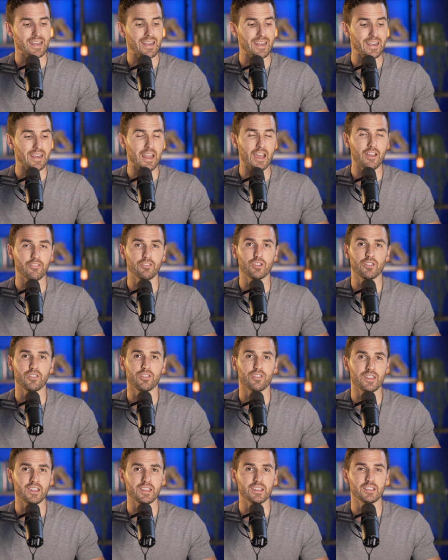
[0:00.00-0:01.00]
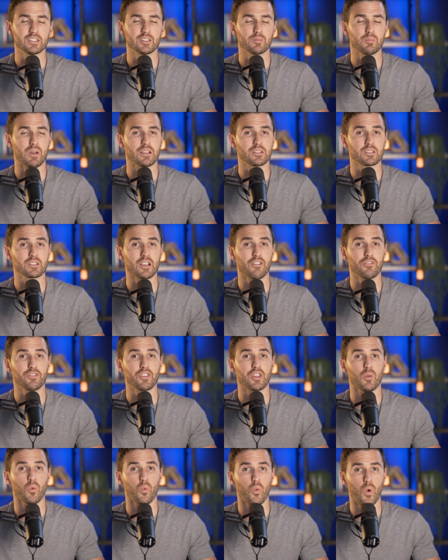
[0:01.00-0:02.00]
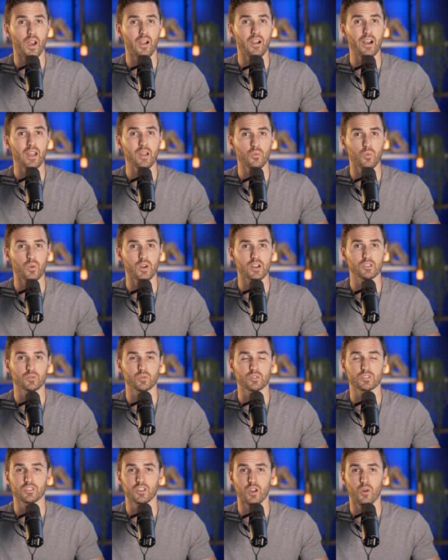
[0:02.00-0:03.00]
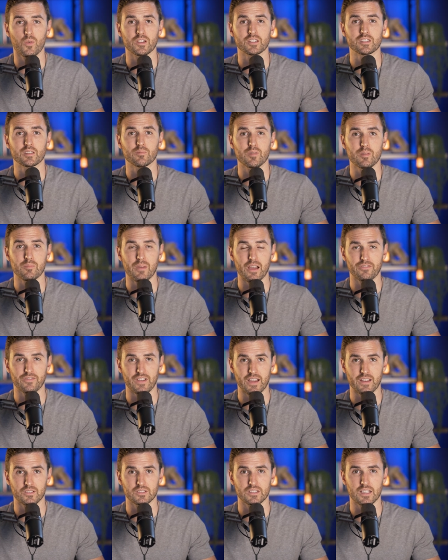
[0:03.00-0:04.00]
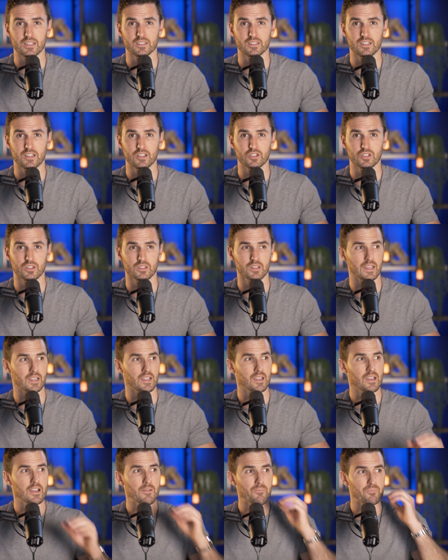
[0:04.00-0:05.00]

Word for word: never thinking to myself that where I was was going to be my final destination. Like